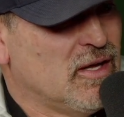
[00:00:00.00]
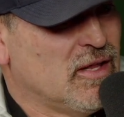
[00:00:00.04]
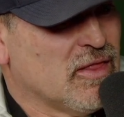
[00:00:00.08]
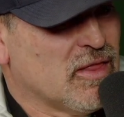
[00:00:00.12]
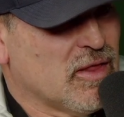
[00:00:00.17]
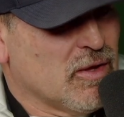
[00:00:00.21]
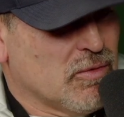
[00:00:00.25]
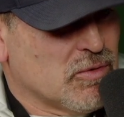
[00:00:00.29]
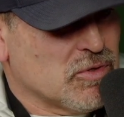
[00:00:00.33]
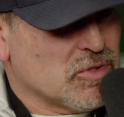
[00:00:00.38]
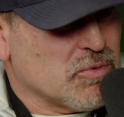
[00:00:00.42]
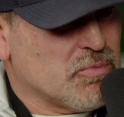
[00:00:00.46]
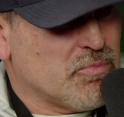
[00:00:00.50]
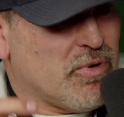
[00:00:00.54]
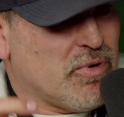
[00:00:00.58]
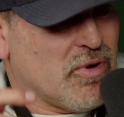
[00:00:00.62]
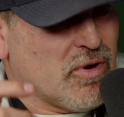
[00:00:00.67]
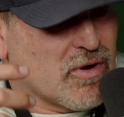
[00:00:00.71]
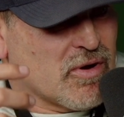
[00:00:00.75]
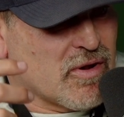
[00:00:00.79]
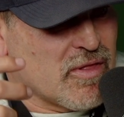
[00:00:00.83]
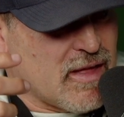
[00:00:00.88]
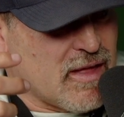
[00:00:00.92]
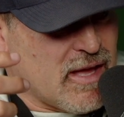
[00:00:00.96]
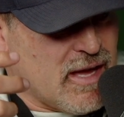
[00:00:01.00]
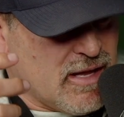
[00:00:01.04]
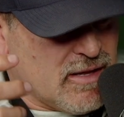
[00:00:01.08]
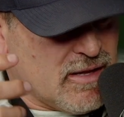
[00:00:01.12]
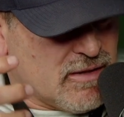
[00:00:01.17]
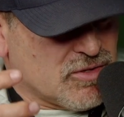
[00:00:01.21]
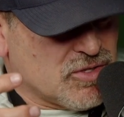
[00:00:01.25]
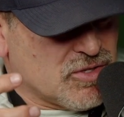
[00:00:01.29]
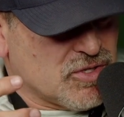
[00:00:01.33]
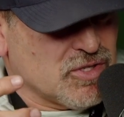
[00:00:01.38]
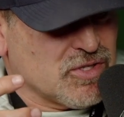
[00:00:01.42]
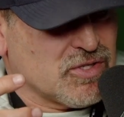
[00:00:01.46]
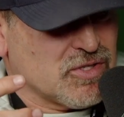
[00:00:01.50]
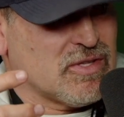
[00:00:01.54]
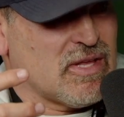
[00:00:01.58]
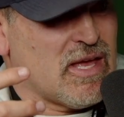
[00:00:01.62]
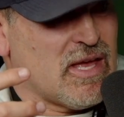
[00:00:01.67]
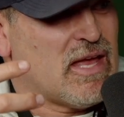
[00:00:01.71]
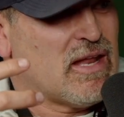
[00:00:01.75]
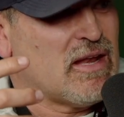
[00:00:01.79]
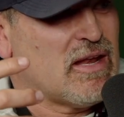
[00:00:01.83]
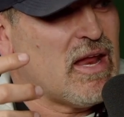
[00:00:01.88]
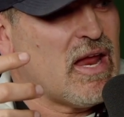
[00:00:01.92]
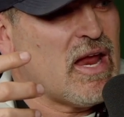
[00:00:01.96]
There was a part of that, just
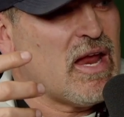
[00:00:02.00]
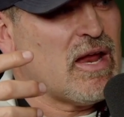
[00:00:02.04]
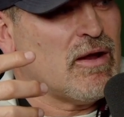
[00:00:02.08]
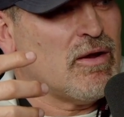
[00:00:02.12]
that